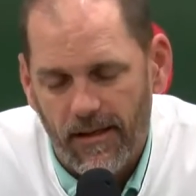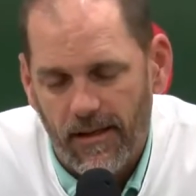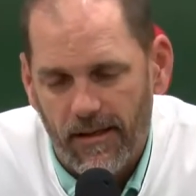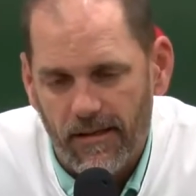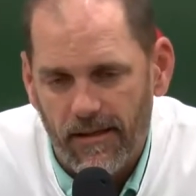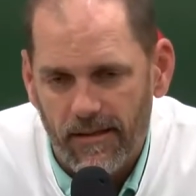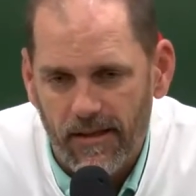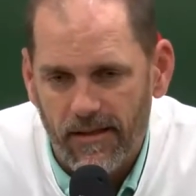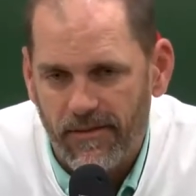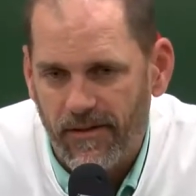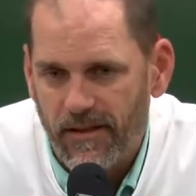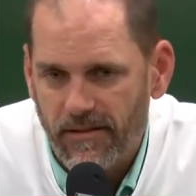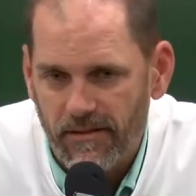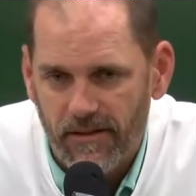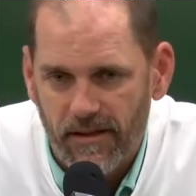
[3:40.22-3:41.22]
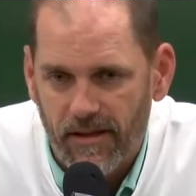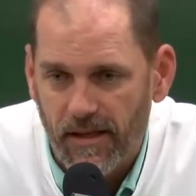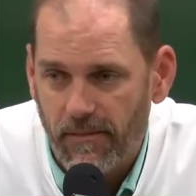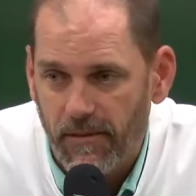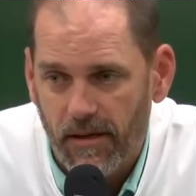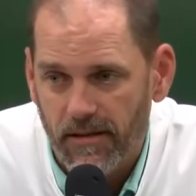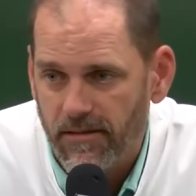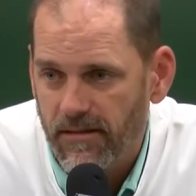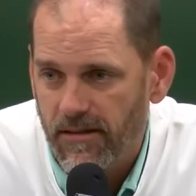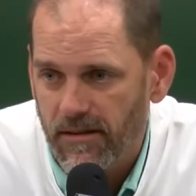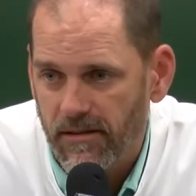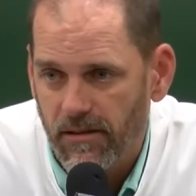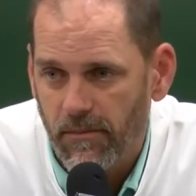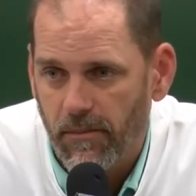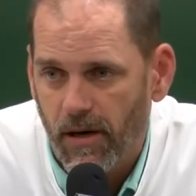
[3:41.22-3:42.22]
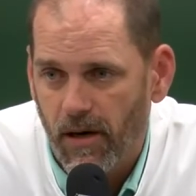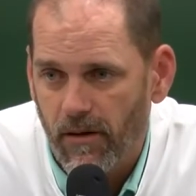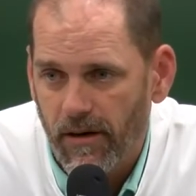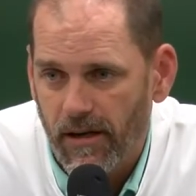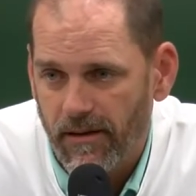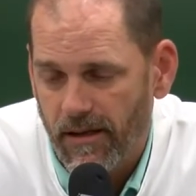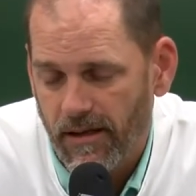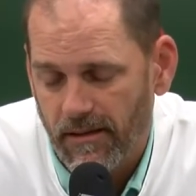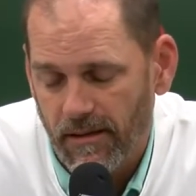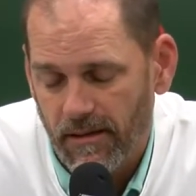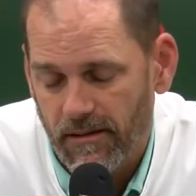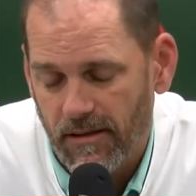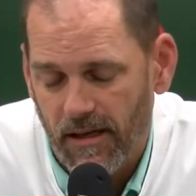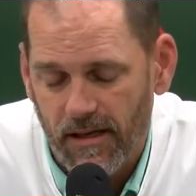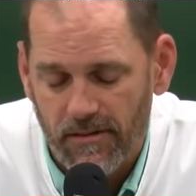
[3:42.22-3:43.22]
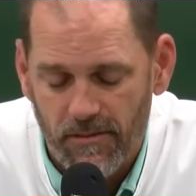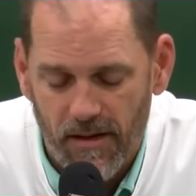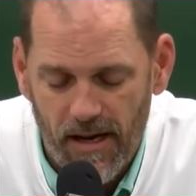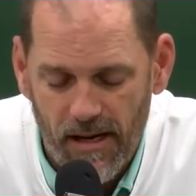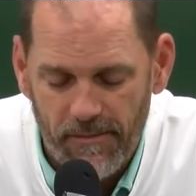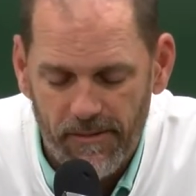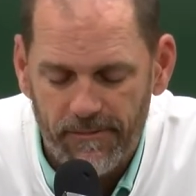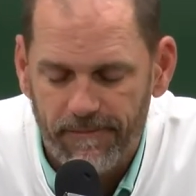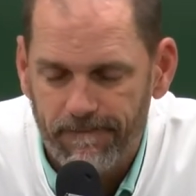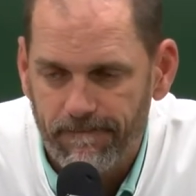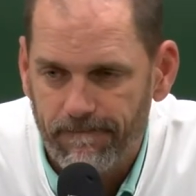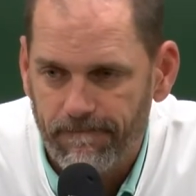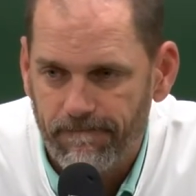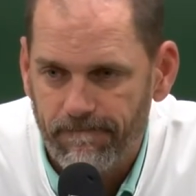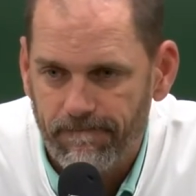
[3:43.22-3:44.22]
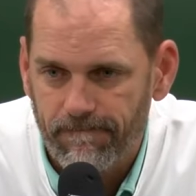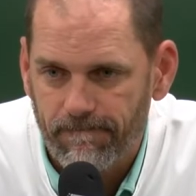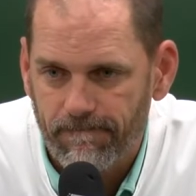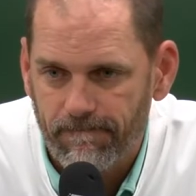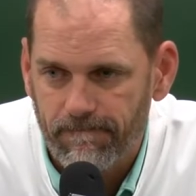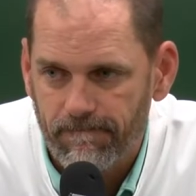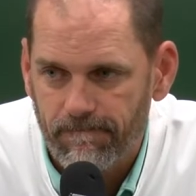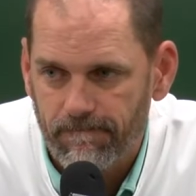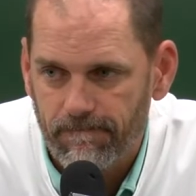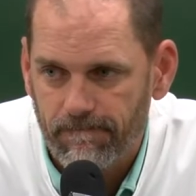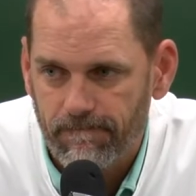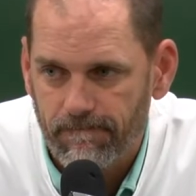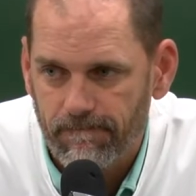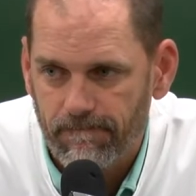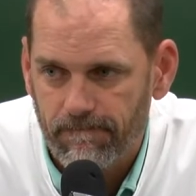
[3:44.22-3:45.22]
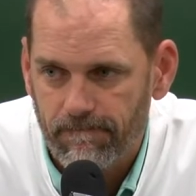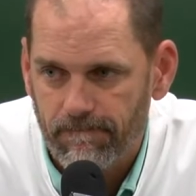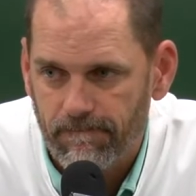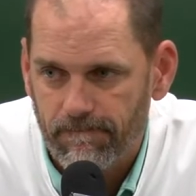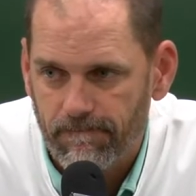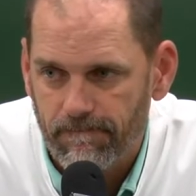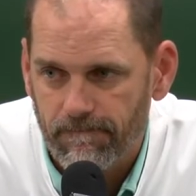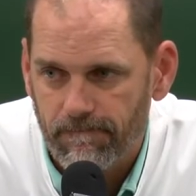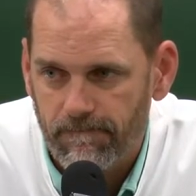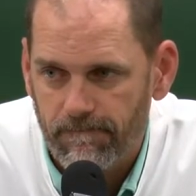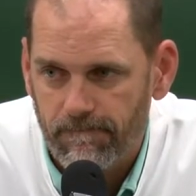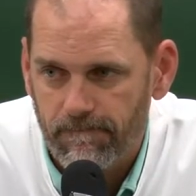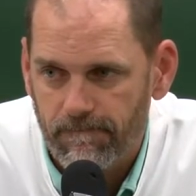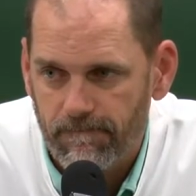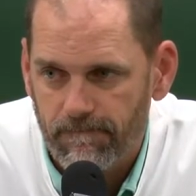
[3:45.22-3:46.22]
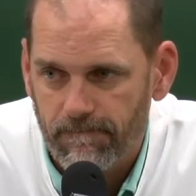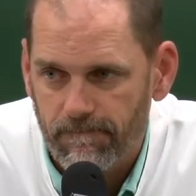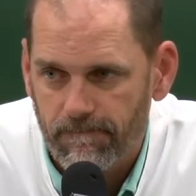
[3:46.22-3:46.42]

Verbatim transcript: and then defensively keep hustling to the ball, and I think the good things will happen. You you like